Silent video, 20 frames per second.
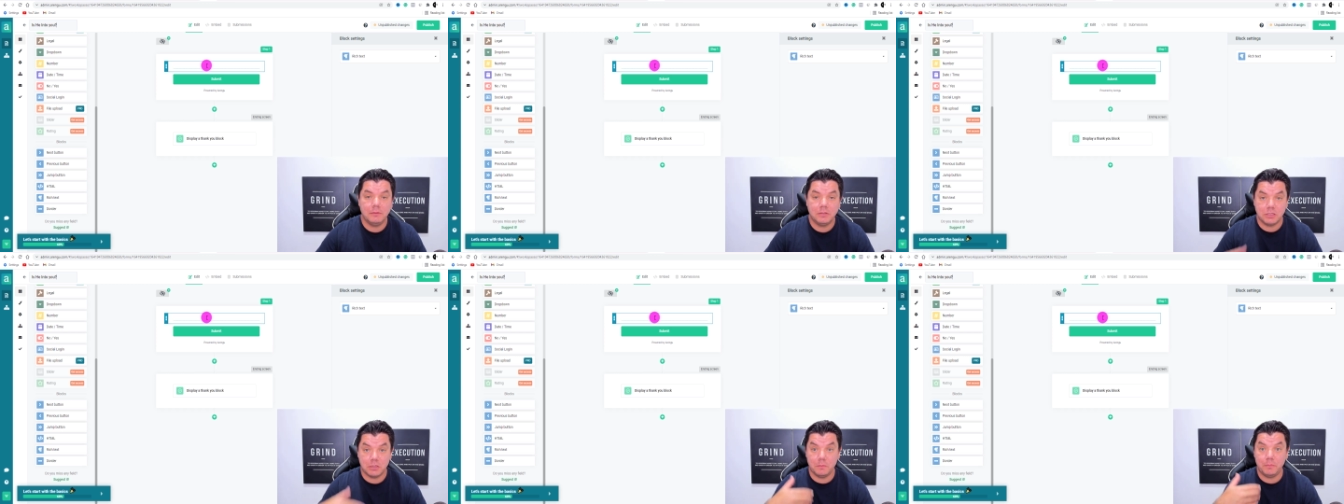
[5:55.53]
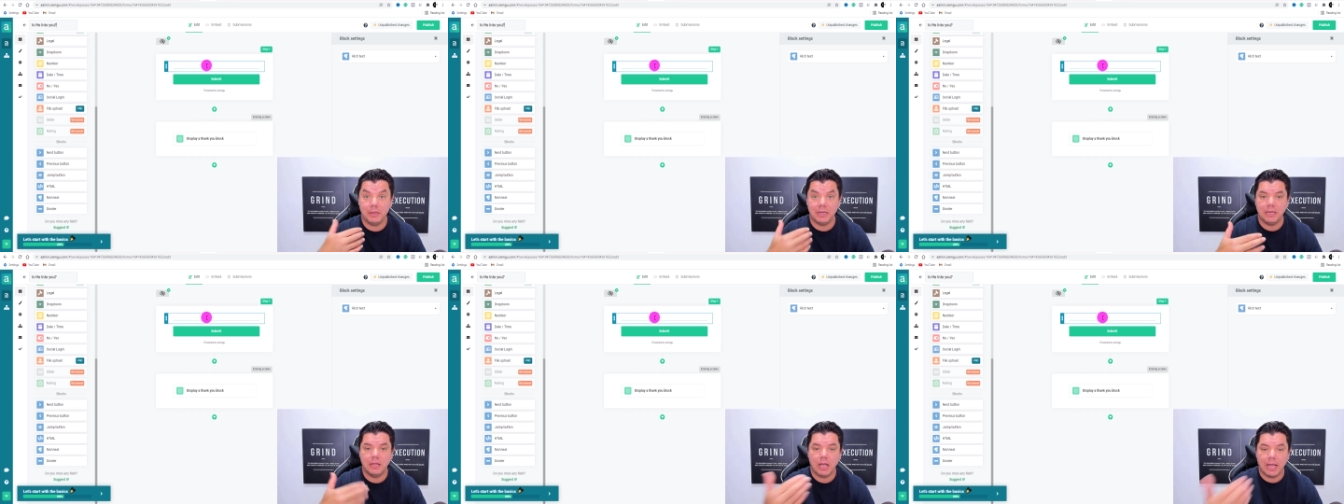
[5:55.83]
to
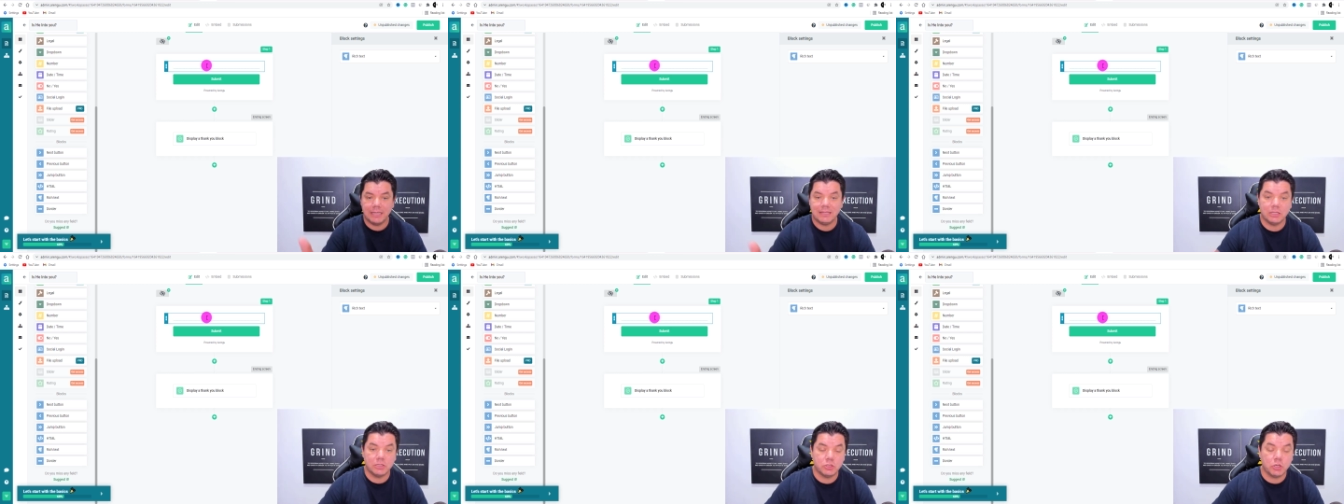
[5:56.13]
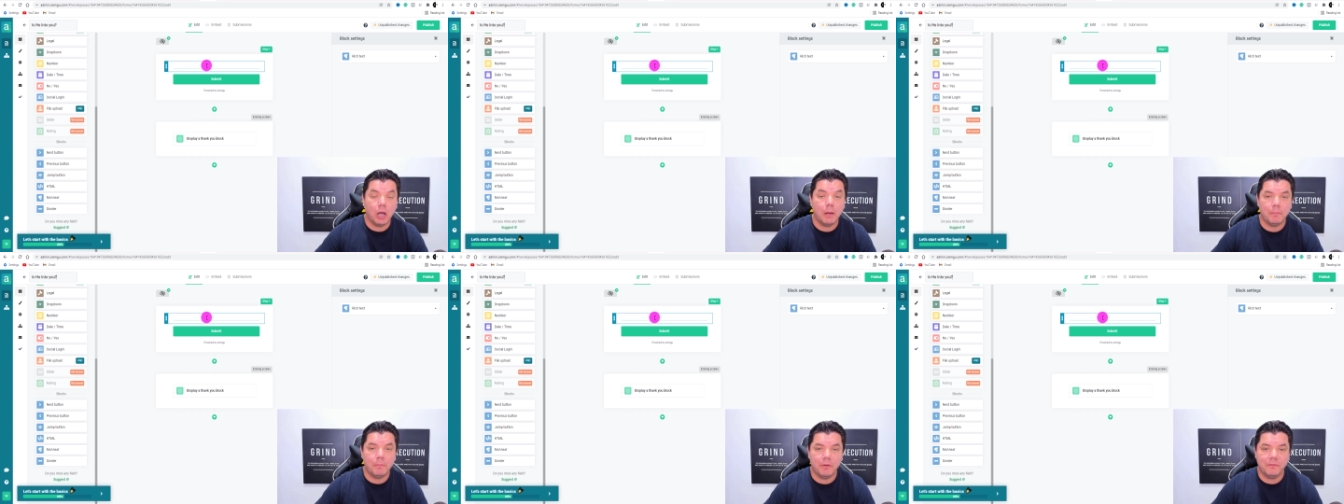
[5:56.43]
be at the
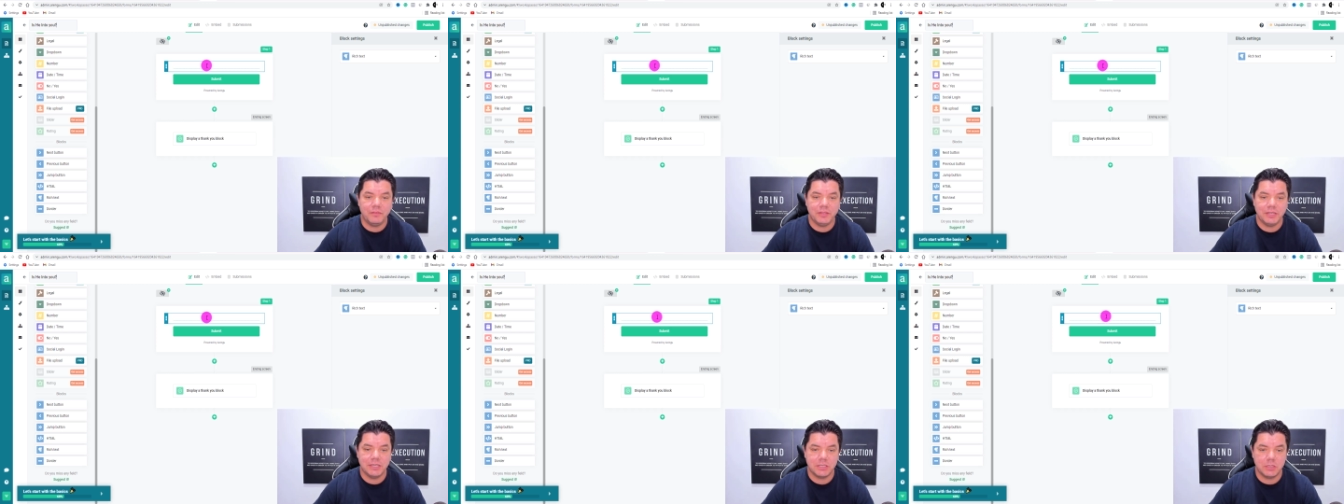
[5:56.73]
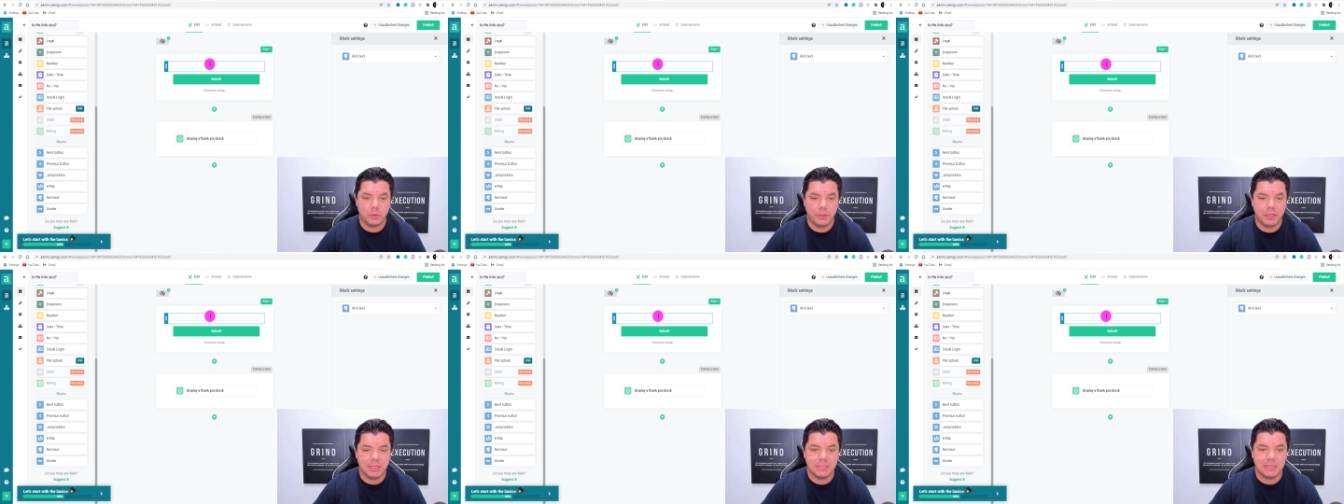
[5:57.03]
top of this
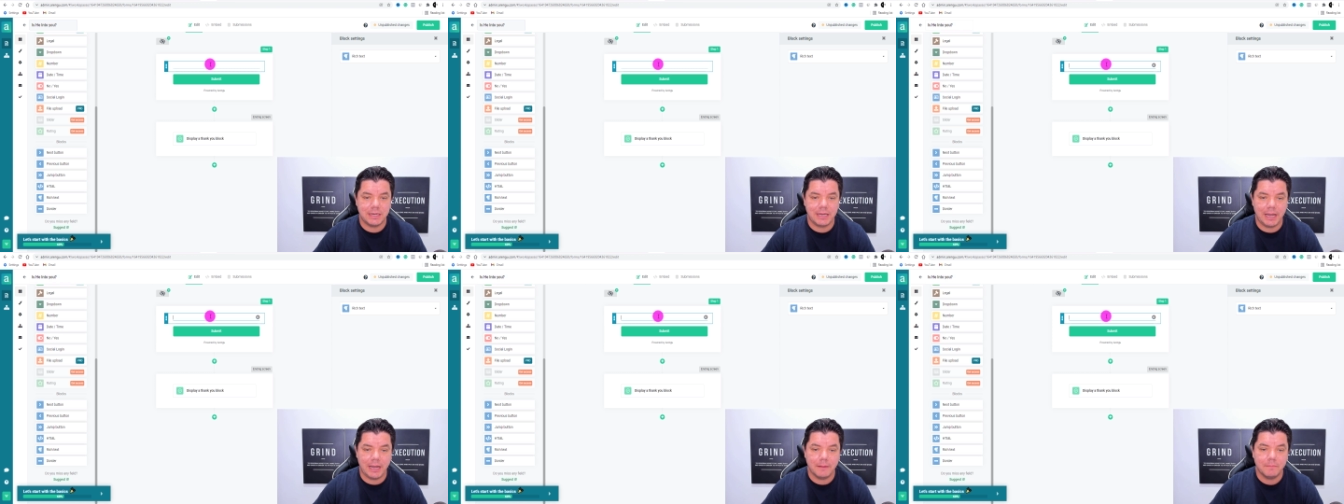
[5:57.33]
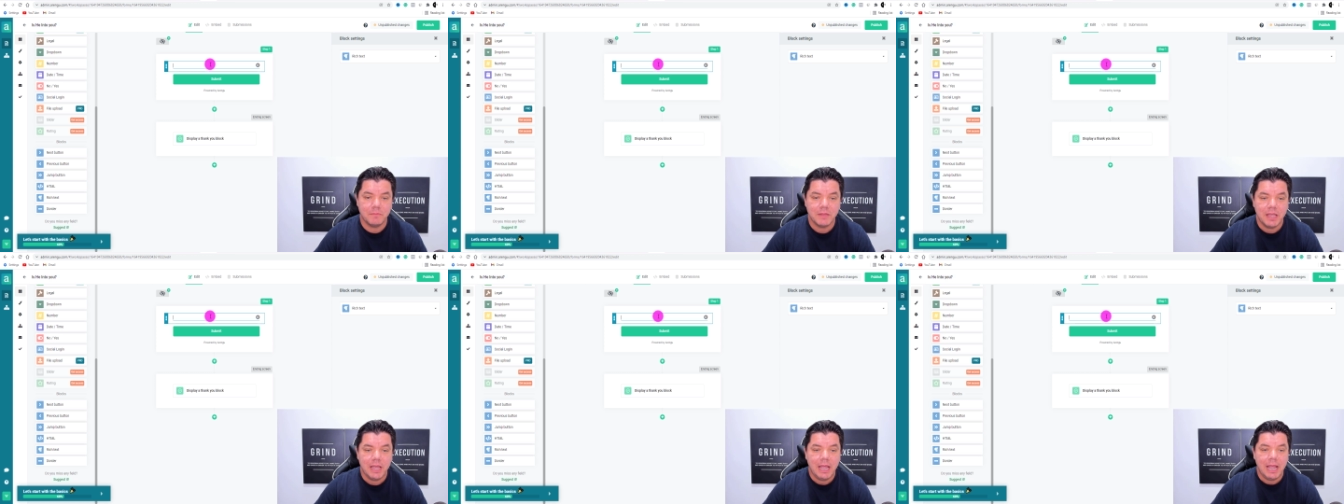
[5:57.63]
quiz, okay?